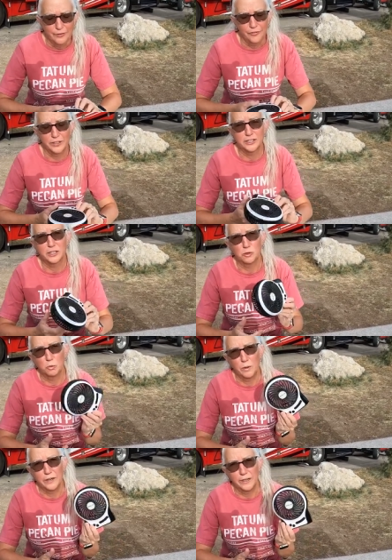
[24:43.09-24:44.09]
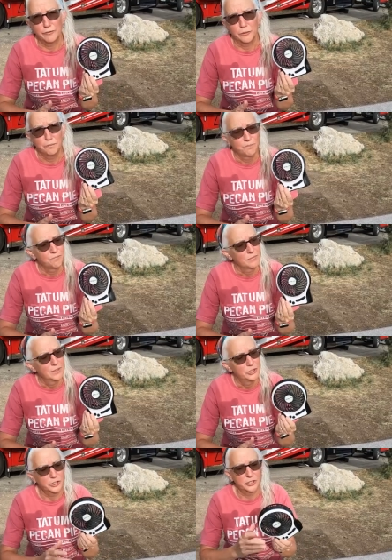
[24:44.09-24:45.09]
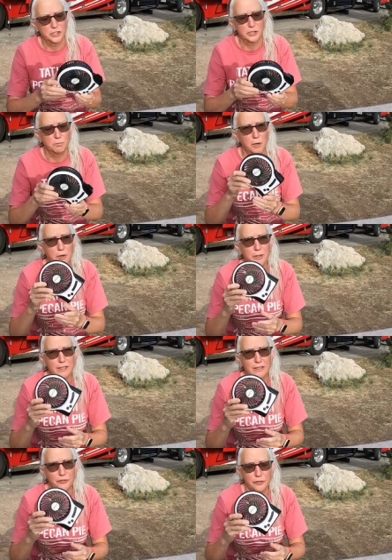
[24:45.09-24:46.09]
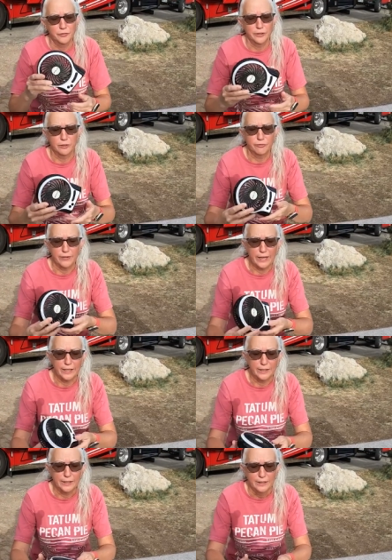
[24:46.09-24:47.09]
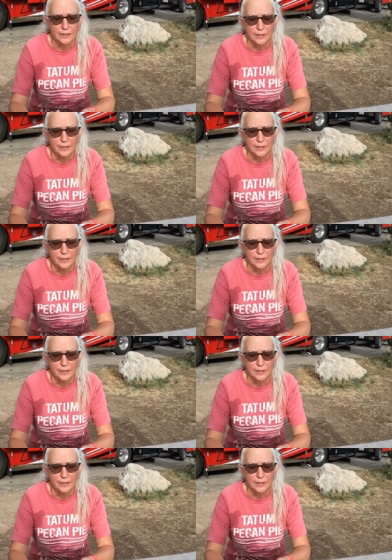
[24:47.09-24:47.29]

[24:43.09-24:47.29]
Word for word: This is one of them. Just this small little little fan.